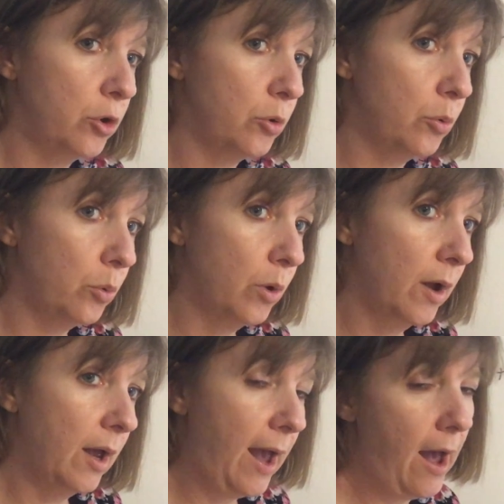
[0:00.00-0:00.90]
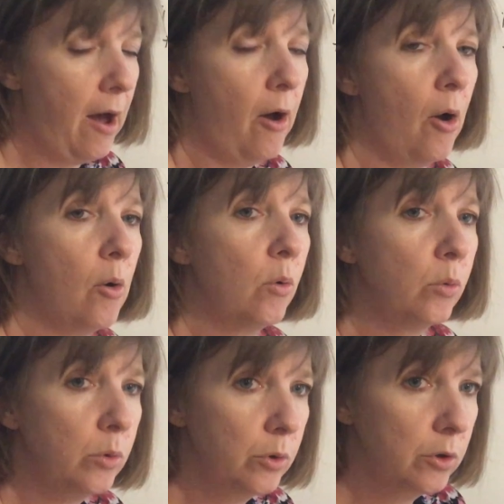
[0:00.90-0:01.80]
you how
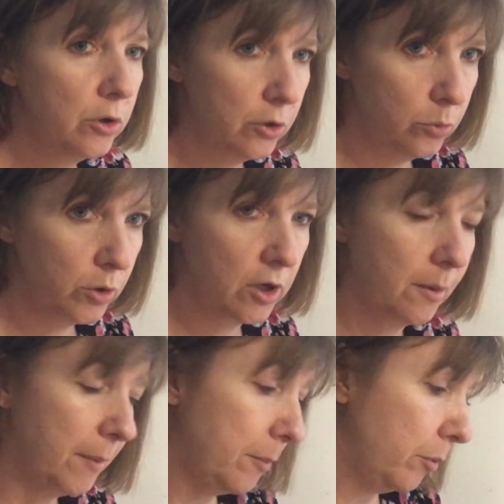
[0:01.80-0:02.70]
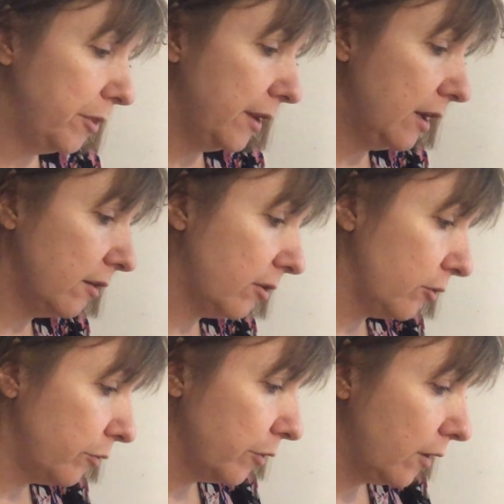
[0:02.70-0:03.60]
you would come up with an
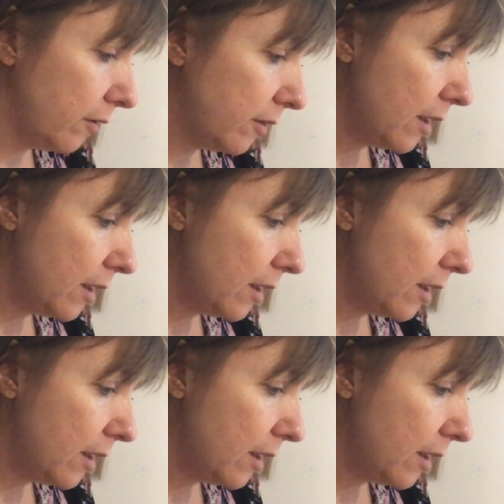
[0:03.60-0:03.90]
answer for this.